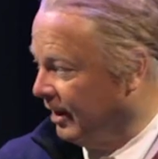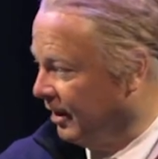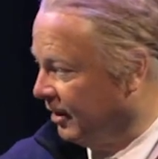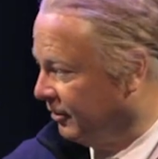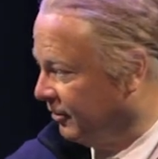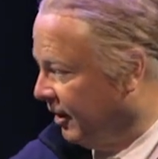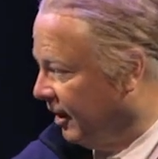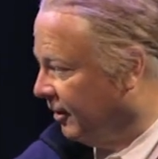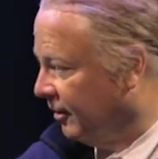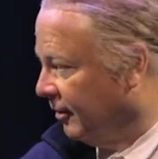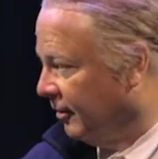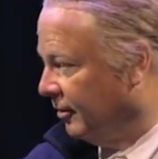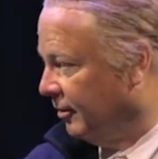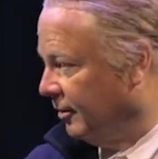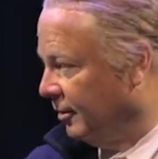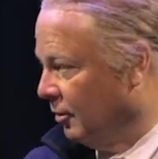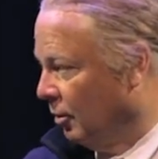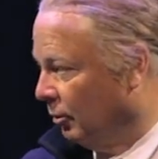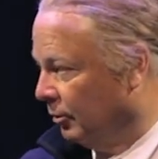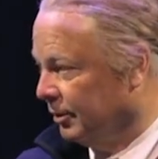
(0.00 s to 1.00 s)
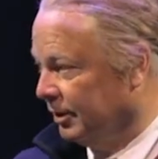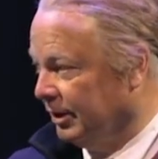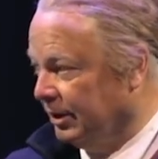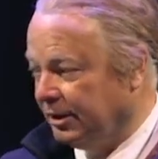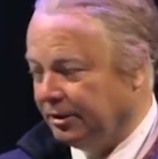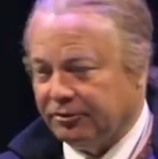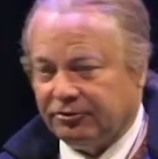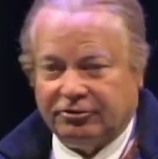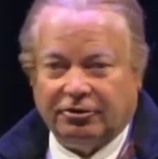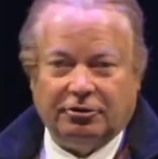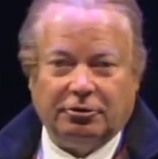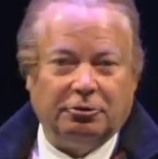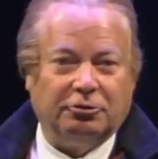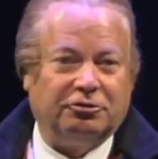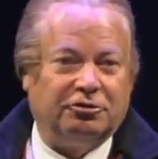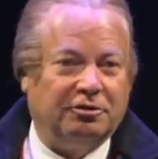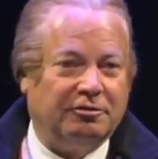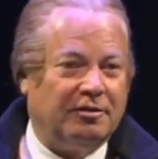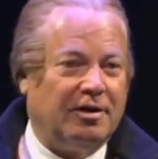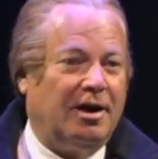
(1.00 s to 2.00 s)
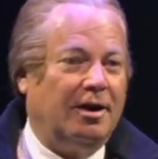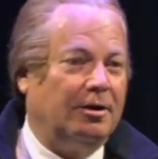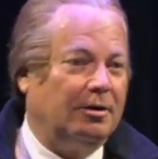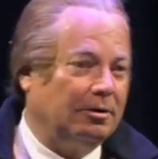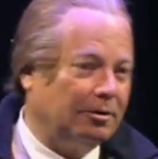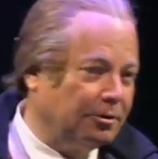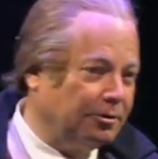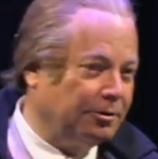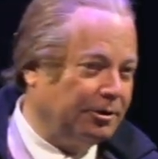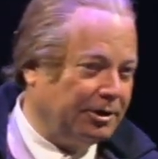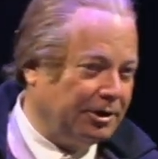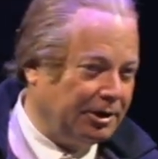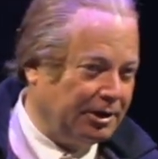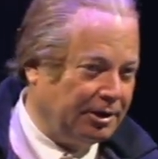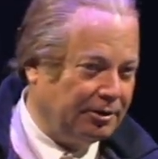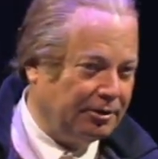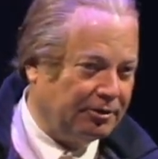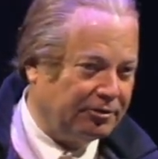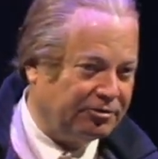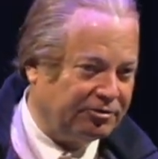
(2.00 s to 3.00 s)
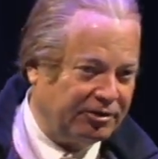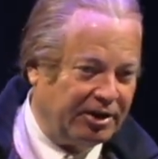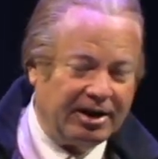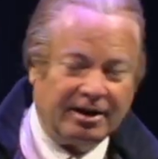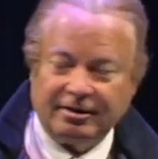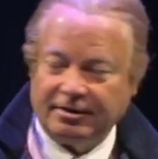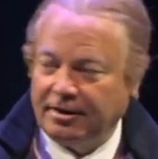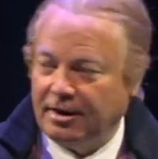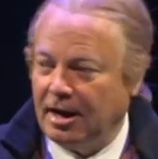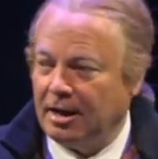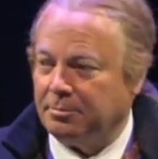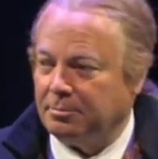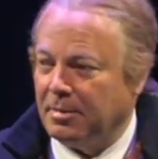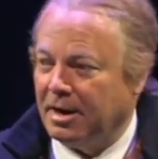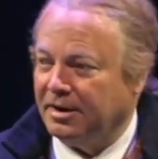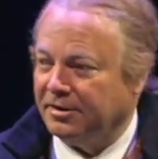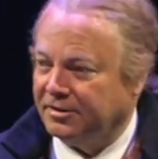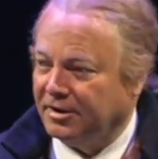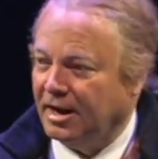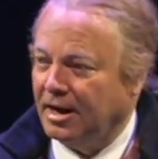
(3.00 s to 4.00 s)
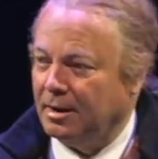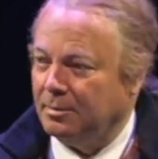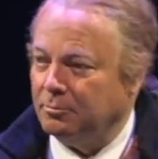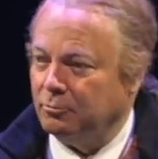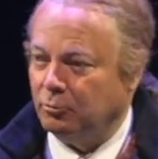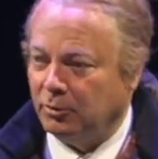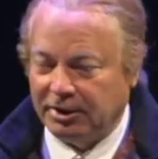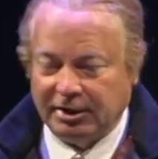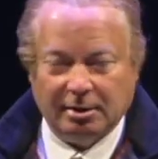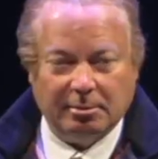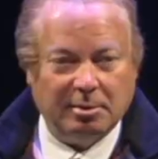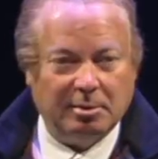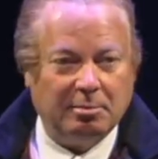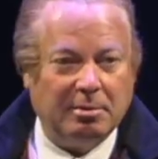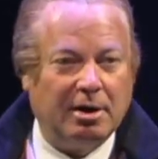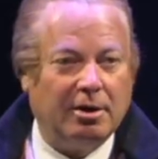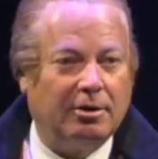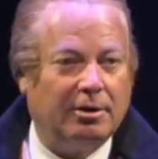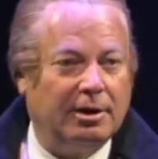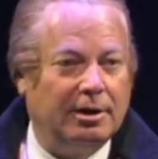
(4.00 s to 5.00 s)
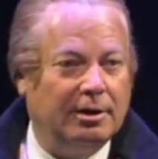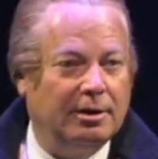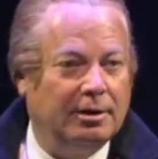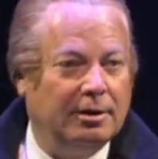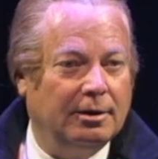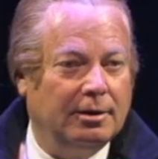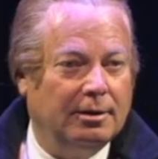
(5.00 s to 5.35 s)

I attended the only institution of higher learning in the state at my time, William and Mary.